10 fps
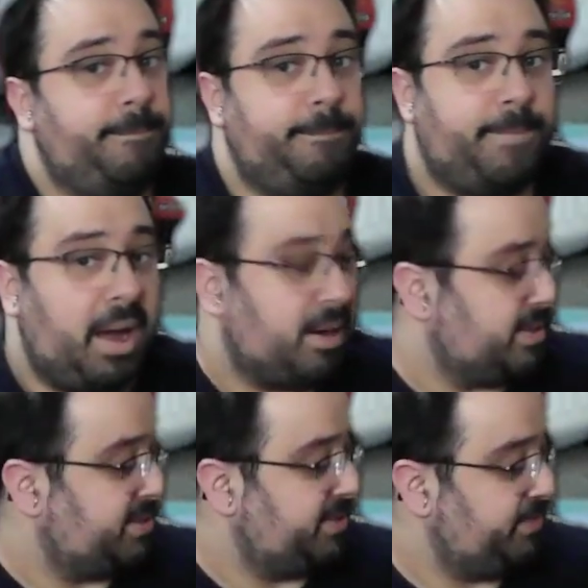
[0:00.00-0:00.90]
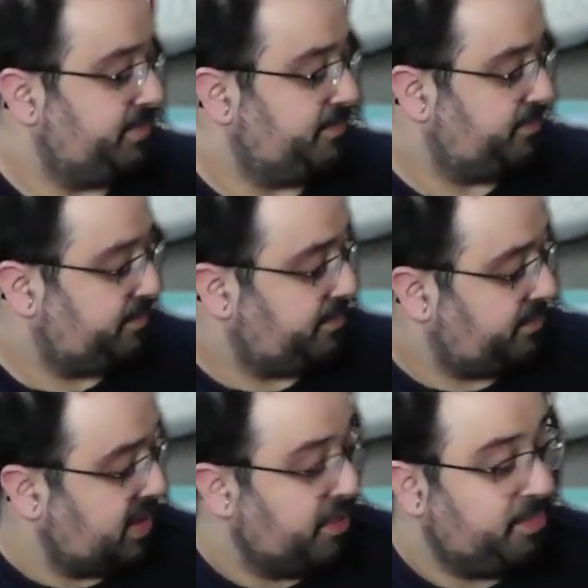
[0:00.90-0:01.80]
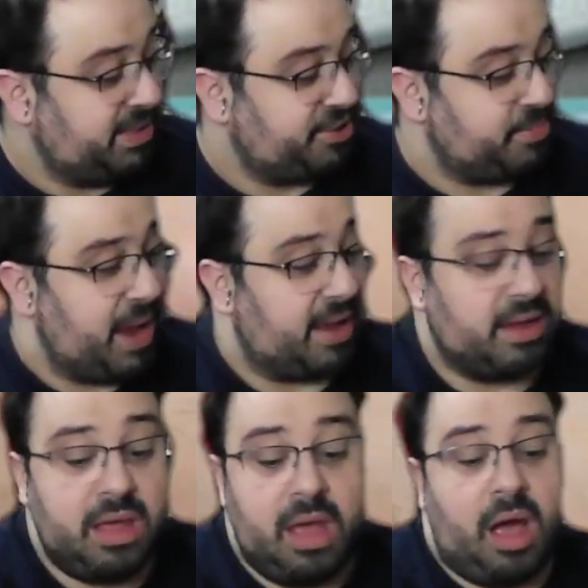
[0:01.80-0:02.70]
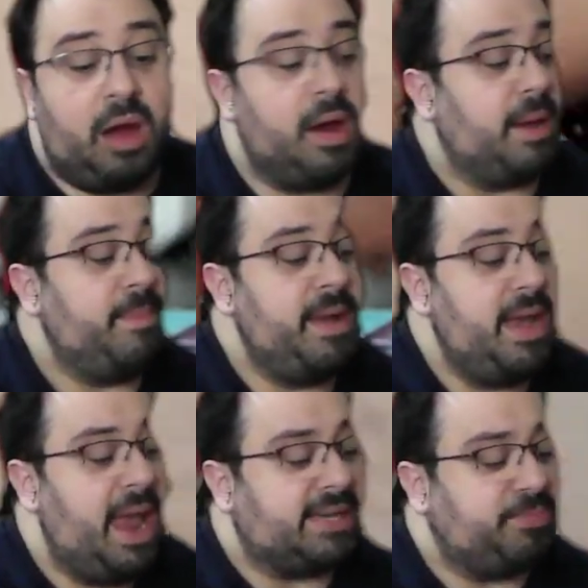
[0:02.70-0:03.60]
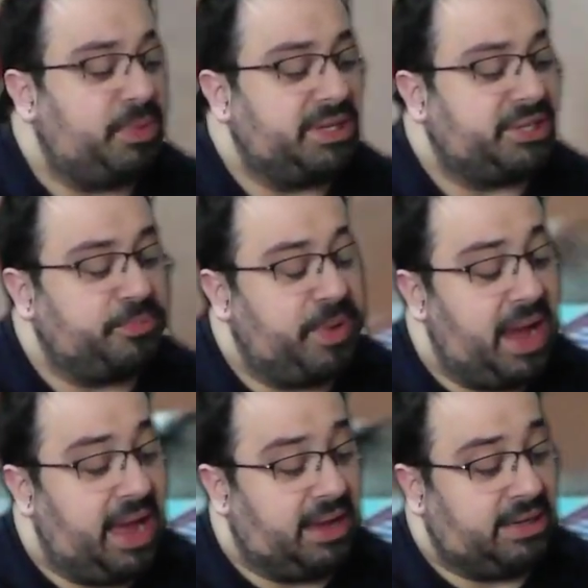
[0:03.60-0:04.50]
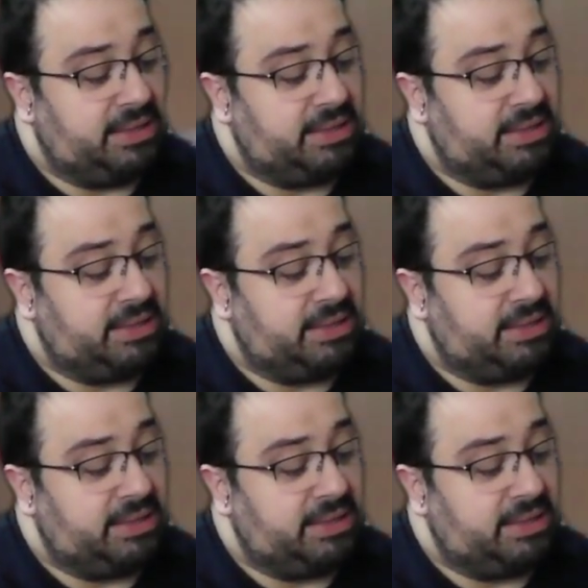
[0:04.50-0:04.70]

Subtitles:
box. Or blister pack. Alright, next blister pack.